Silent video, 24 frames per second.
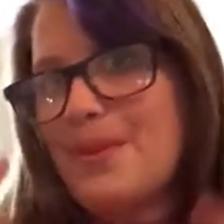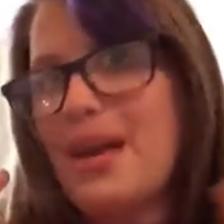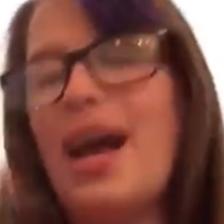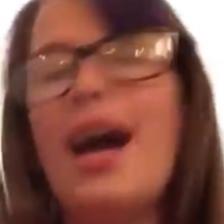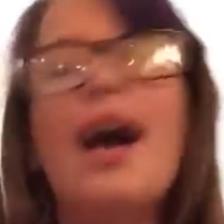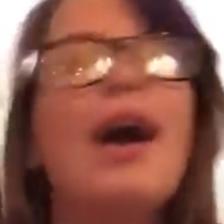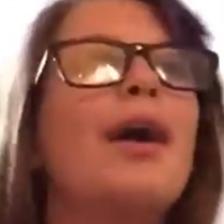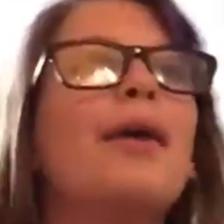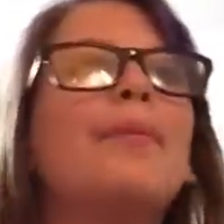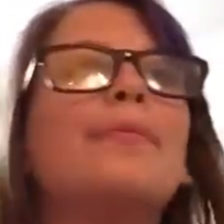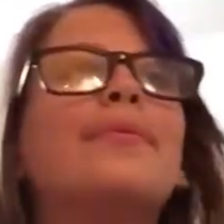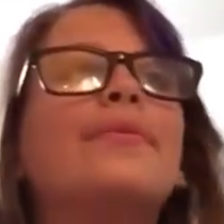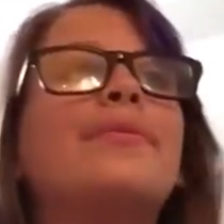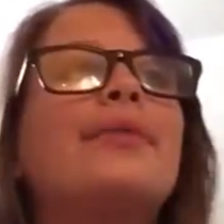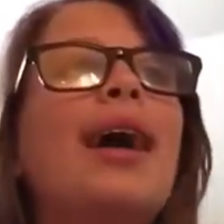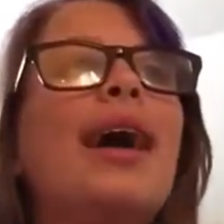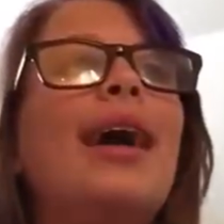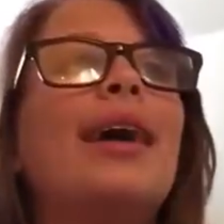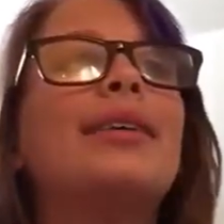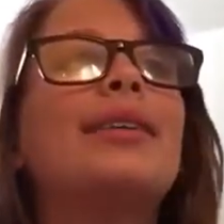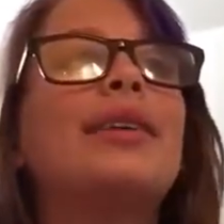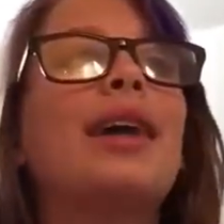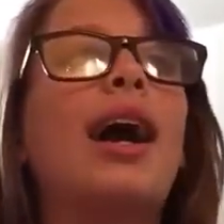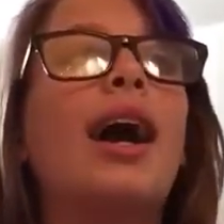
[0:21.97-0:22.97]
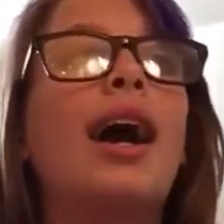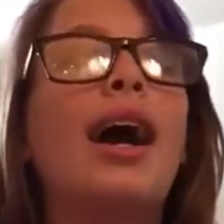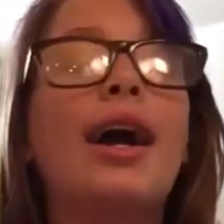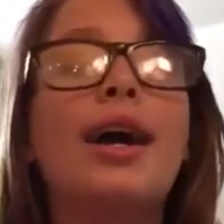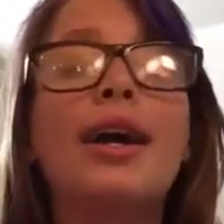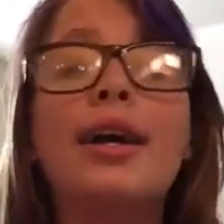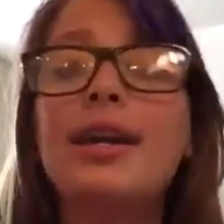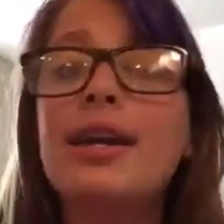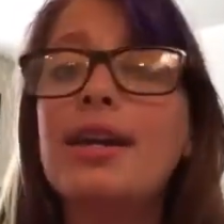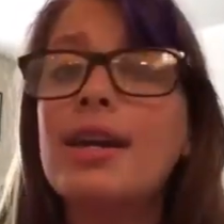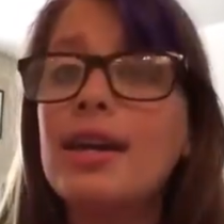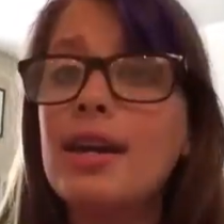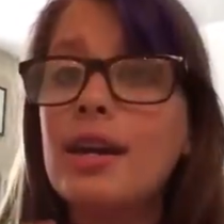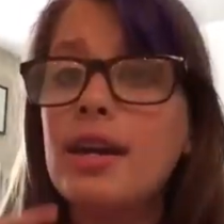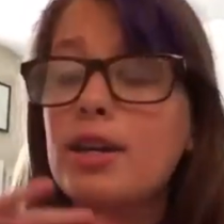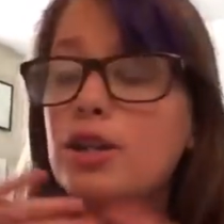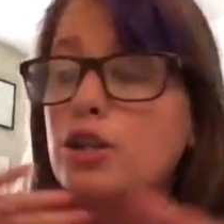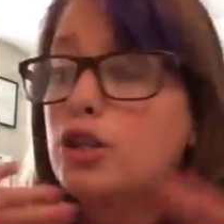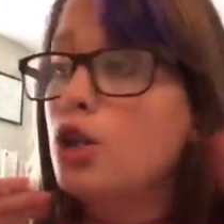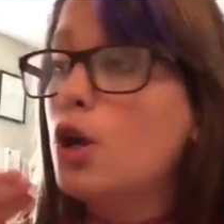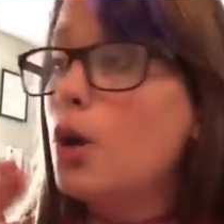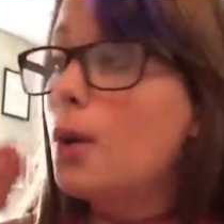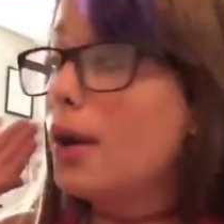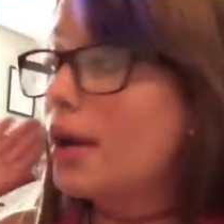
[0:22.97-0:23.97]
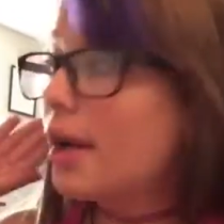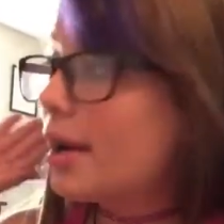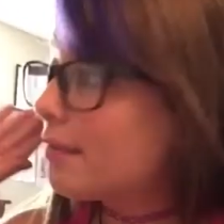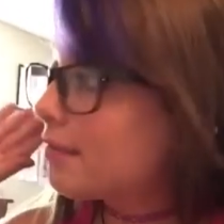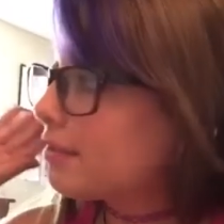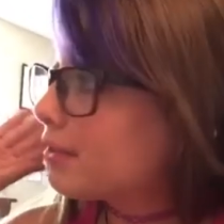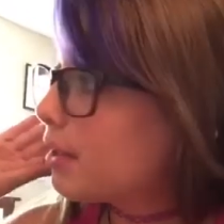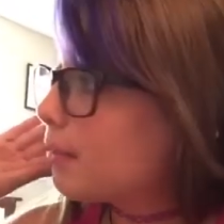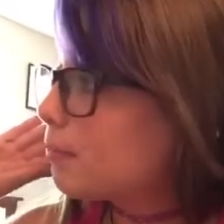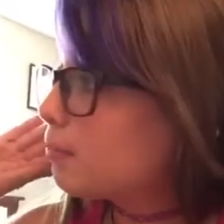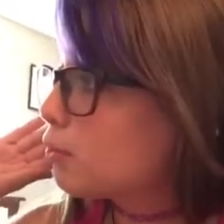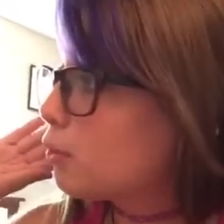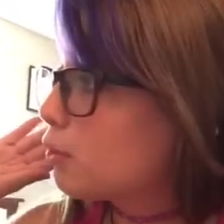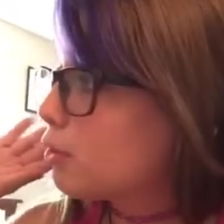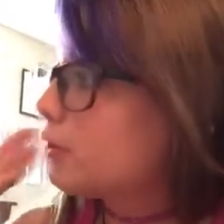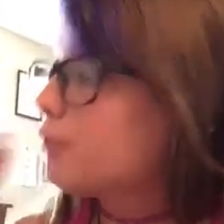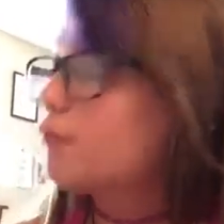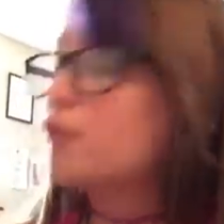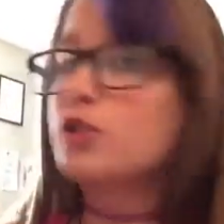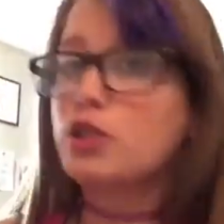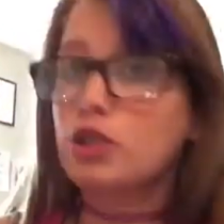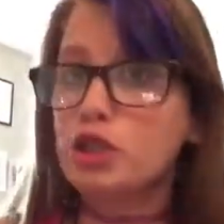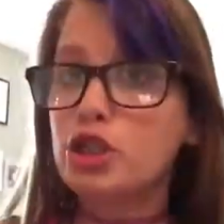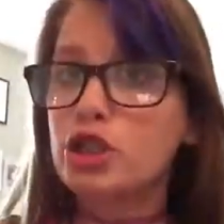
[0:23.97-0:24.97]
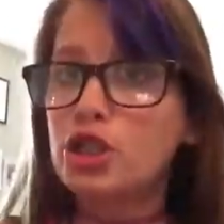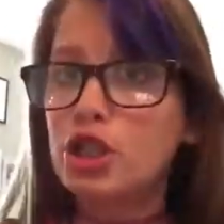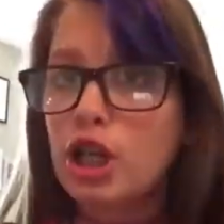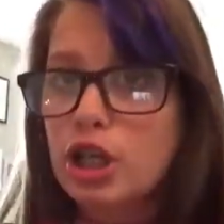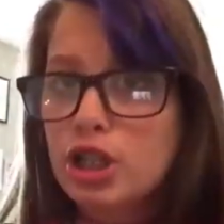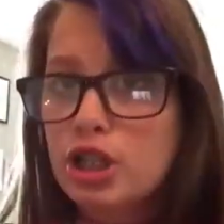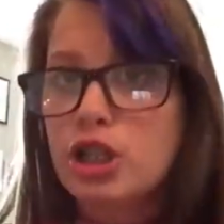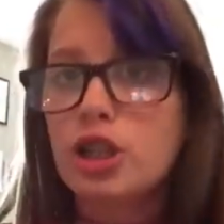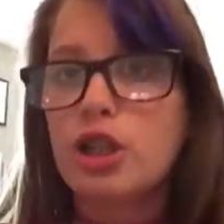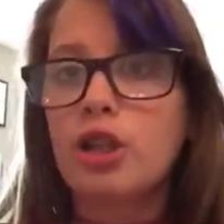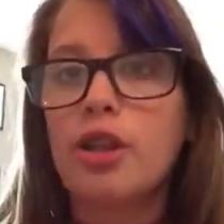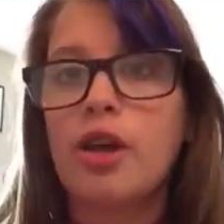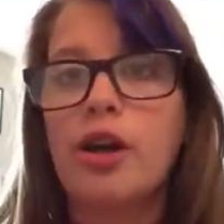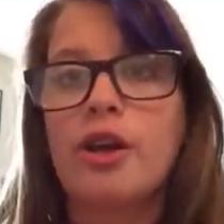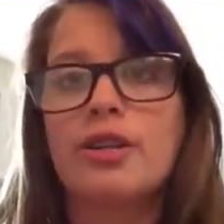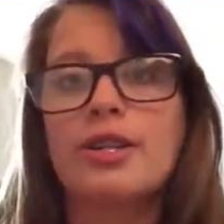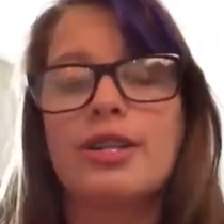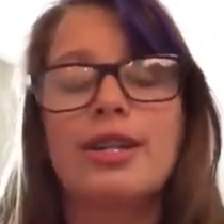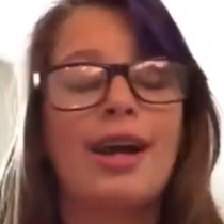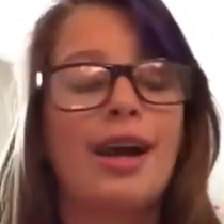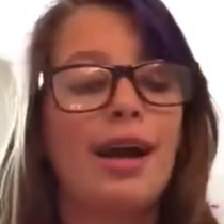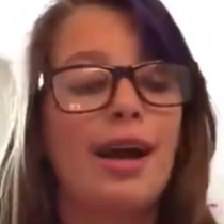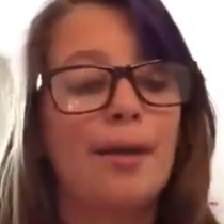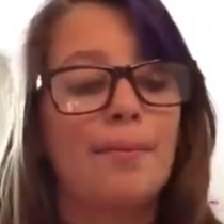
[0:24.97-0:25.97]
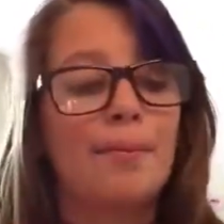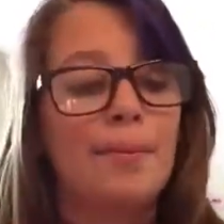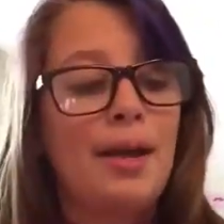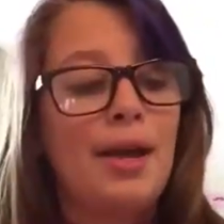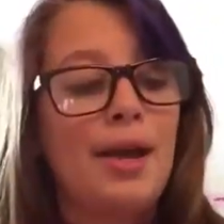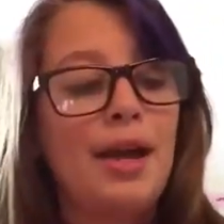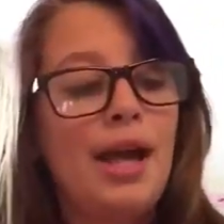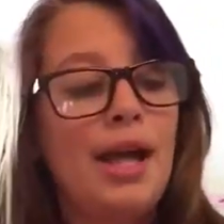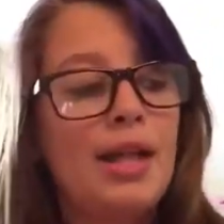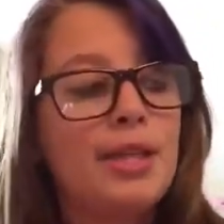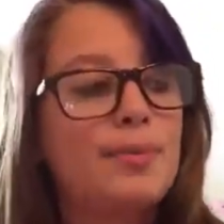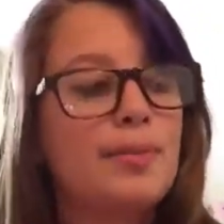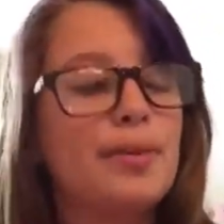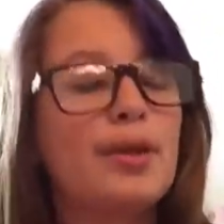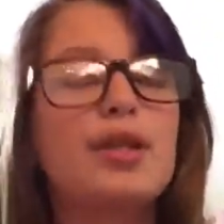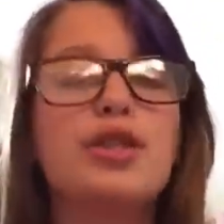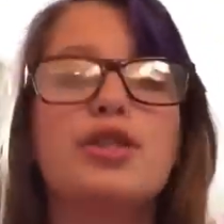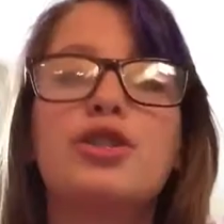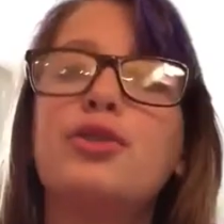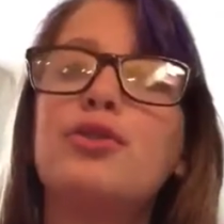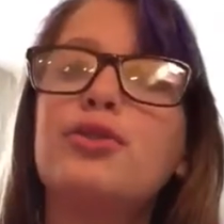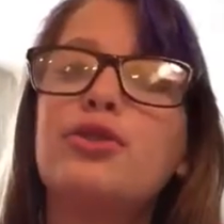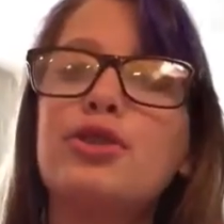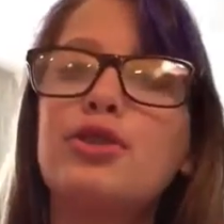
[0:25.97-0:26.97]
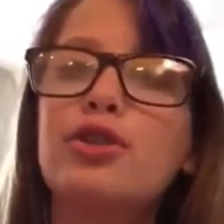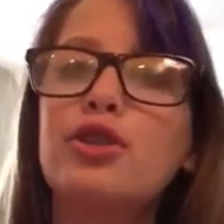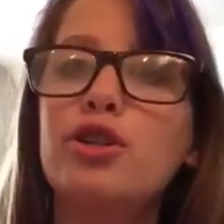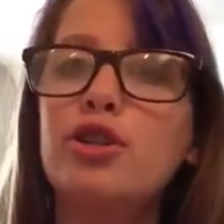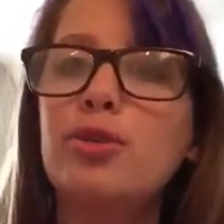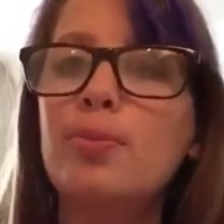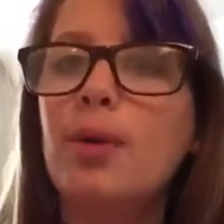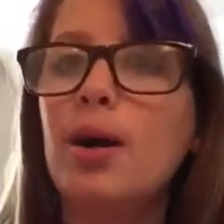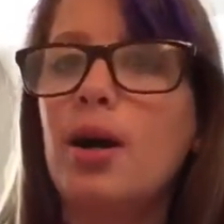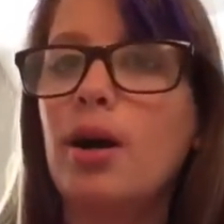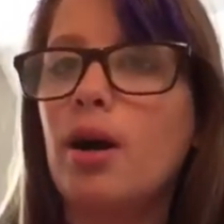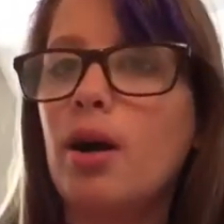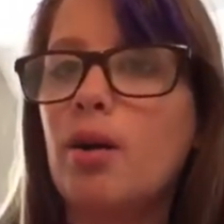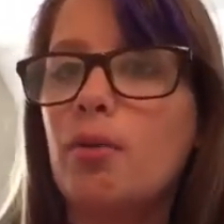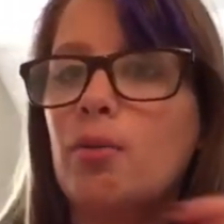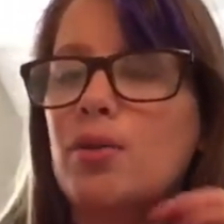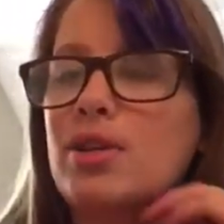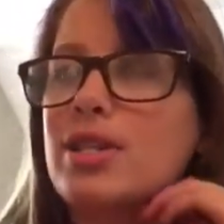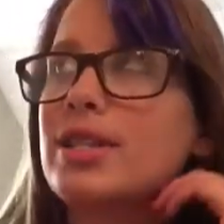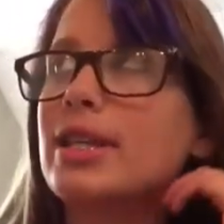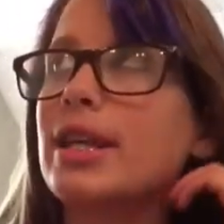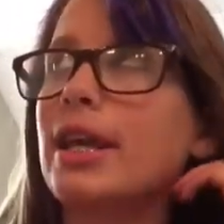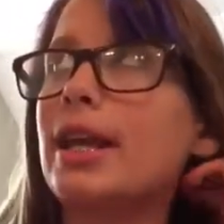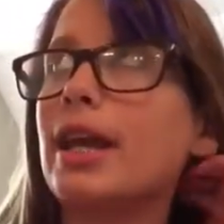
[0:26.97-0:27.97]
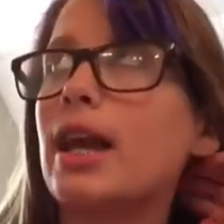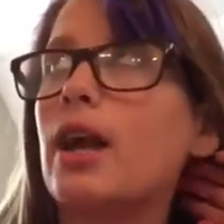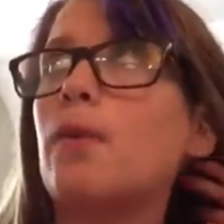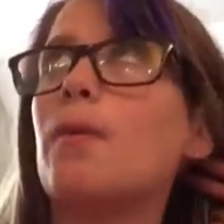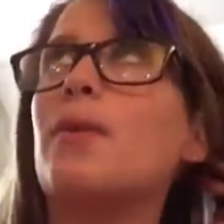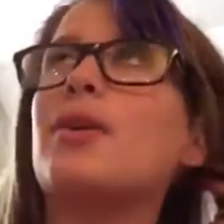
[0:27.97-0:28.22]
And I know I haven't uploaded for such a long time. It's because YouTube was saying I